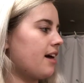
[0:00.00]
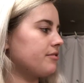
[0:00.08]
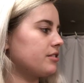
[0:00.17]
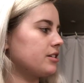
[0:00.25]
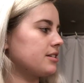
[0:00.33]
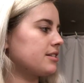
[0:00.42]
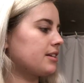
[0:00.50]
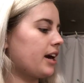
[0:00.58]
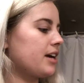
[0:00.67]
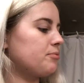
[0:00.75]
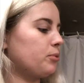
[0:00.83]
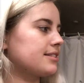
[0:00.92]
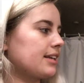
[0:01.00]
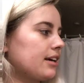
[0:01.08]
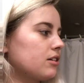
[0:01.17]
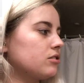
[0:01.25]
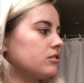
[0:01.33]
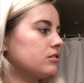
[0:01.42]
After Escape,
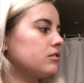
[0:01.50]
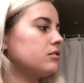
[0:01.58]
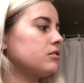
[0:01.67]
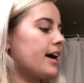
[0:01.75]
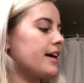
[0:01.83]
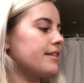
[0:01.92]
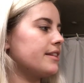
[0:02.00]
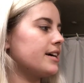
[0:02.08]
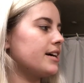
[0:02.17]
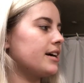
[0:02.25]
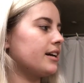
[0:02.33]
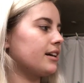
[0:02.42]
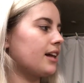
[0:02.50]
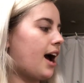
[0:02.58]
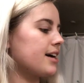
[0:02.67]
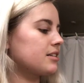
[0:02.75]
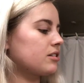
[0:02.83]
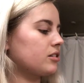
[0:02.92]
Single, and then
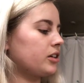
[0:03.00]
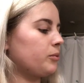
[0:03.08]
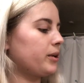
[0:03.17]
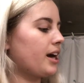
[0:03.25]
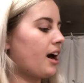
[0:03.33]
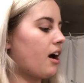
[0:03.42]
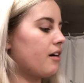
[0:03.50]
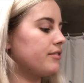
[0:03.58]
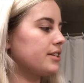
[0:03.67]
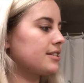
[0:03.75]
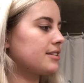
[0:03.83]
lastly we have